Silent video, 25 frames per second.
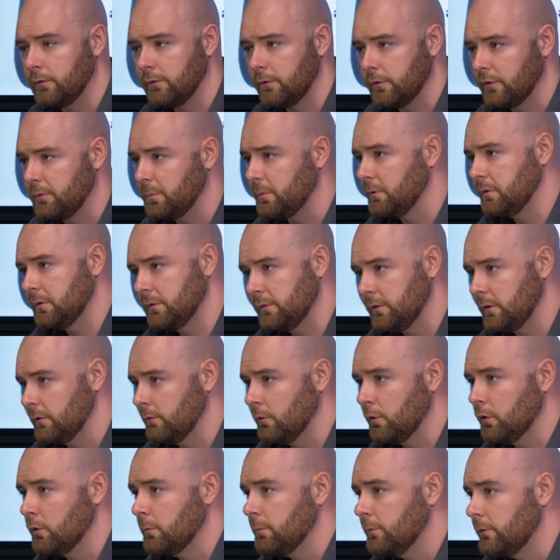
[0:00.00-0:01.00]
for specific
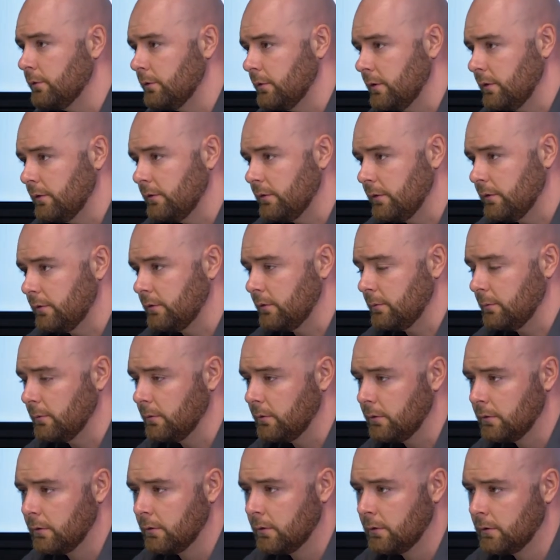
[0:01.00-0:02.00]
rooms and systems.